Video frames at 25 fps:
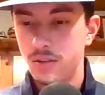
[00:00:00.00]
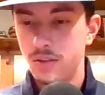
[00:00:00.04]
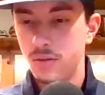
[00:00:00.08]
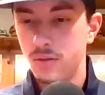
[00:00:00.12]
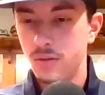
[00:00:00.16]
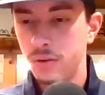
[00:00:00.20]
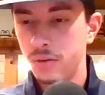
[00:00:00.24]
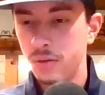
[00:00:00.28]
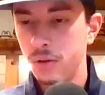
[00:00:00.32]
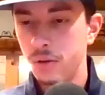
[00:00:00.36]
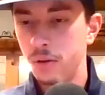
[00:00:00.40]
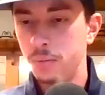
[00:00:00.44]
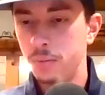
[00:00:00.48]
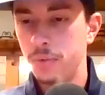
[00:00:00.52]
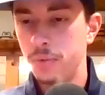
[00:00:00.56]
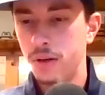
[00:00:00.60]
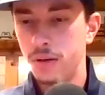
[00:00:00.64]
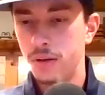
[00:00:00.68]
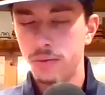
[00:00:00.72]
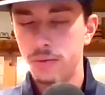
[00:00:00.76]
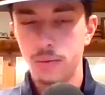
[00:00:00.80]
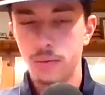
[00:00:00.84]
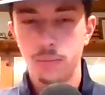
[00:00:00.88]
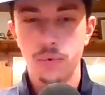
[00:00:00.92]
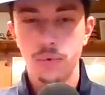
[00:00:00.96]
So a little bit
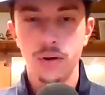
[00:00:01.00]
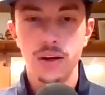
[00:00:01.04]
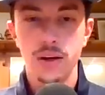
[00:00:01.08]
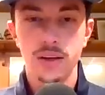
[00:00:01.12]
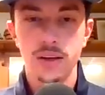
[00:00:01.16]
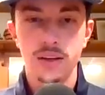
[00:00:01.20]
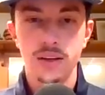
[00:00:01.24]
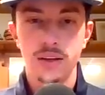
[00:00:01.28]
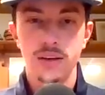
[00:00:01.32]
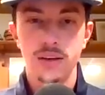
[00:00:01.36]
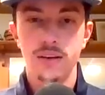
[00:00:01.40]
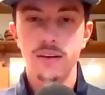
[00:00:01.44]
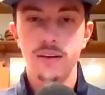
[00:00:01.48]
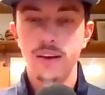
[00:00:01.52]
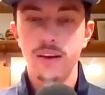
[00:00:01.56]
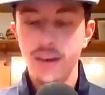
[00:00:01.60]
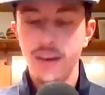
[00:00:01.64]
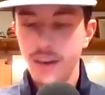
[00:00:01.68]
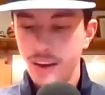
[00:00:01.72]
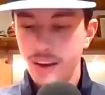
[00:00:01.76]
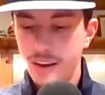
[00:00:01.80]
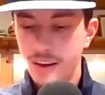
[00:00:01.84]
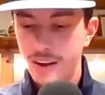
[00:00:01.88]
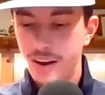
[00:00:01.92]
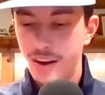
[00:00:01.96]
of a break here
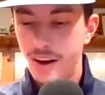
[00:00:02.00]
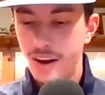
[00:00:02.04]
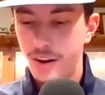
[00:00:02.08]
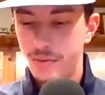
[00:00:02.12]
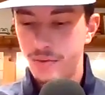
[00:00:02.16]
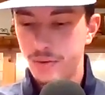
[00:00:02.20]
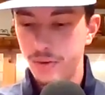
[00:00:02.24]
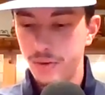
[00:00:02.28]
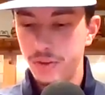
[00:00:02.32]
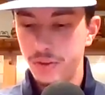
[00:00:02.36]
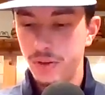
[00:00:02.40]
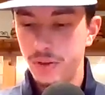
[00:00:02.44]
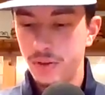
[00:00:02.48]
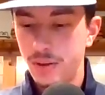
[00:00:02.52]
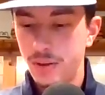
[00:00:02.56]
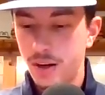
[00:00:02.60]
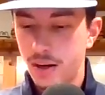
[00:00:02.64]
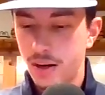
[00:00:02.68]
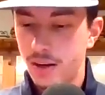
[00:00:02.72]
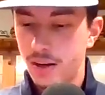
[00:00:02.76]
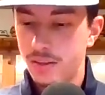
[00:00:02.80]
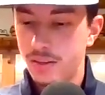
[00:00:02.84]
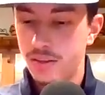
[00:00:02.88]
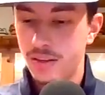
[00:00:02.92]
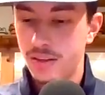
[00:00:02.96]
for
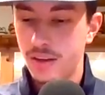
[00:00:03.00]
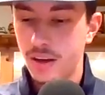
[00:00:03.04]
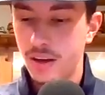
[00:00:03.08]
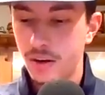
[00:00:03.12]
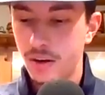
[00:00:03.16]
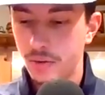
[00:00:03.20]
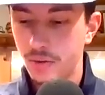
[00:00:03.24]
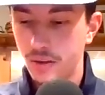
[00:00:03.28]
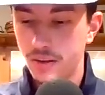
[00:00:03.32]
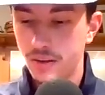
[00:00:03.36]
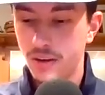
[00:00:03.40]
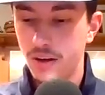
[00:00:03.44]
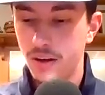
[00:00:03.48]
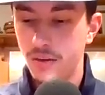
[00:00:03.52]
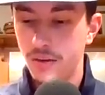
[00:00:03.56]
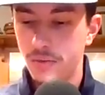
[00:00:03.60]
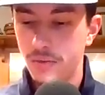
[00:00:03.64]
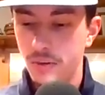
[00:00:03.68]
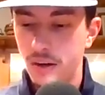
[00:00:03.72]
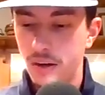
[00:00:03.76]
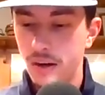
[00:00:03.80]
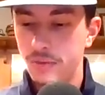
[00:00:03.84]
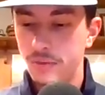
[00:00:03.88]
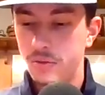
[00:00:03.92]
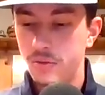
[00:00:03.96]
UConn to kind of
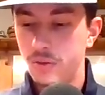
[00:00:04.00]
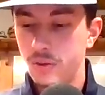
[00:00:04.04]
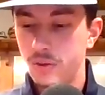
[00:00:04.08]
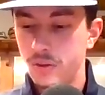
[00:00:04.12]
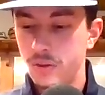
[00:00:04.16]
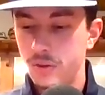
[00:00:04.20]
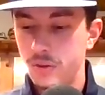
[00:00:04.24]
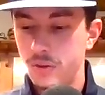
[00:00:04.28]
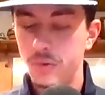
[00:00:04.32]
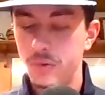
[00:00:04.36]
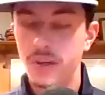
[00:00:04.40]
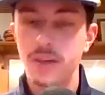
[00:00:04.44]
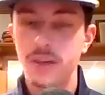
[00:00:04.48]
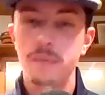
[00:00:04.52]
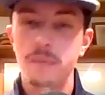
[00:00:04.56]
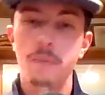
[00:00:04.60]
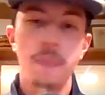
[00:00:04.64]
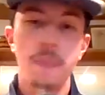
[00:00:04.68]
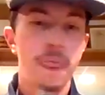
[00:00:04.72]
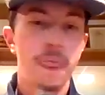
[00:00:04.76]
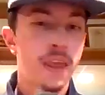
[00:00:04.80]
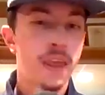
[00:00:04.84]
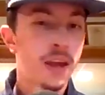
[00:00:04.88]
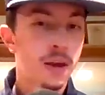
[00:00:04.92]
recover after this win.